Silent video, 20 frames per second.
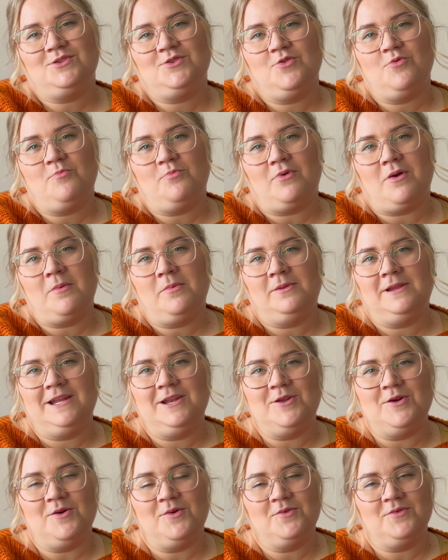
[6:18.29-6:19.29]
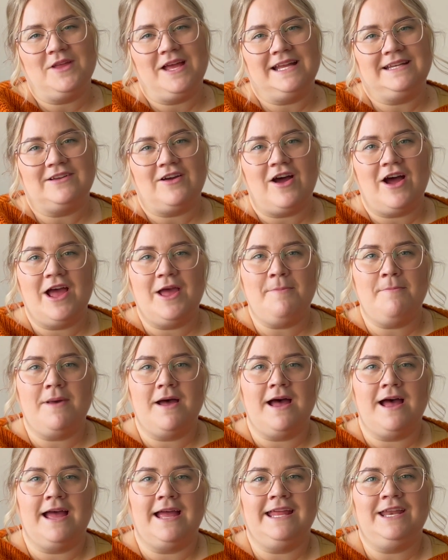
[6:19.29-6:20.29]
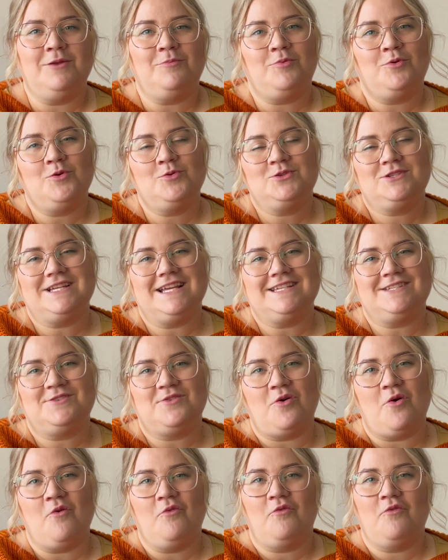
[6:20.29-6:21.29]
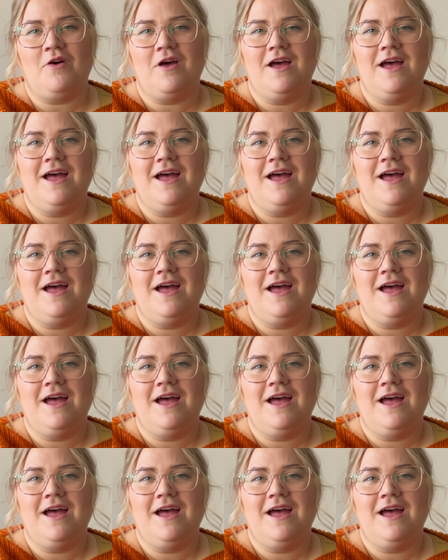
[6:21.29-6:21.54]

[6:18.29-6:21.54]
you probably know that I'm in the process of